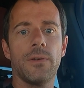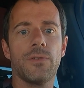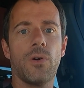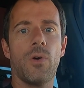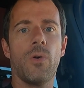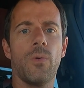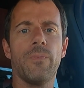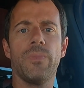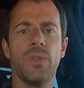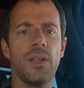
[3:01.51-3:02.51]
So,
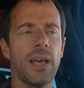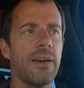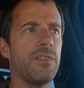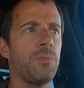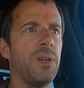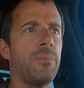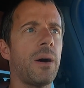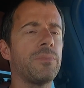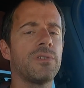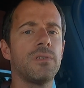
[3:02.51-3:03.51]
and they have the speed
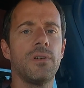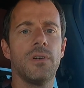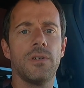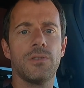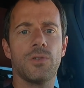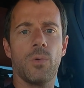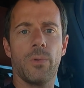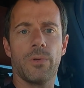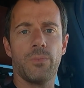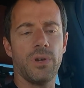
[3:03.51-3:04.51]
bumps.
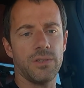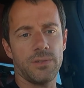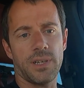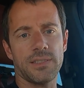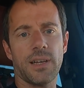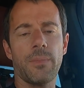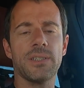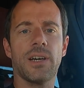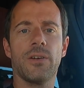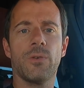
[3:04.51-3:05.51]
So because of that side
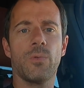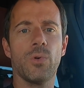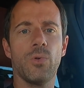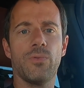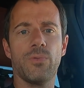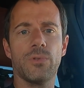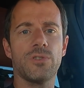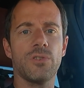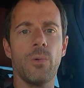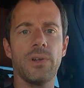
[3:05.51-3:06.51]
by side on the roof, we're
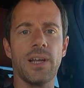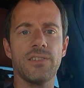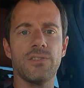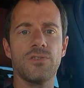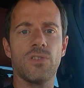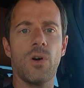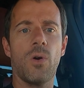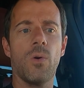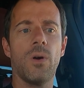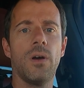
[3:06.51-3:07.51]
just going nice and
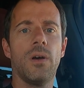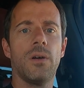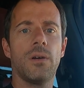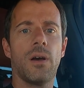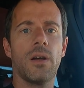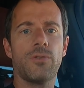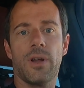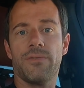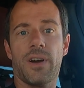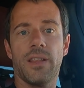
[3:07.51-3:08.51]
slow,
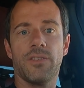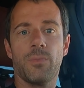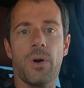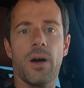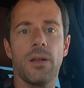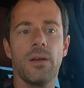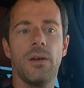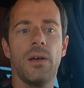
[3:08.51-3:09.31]
trying to find the spot.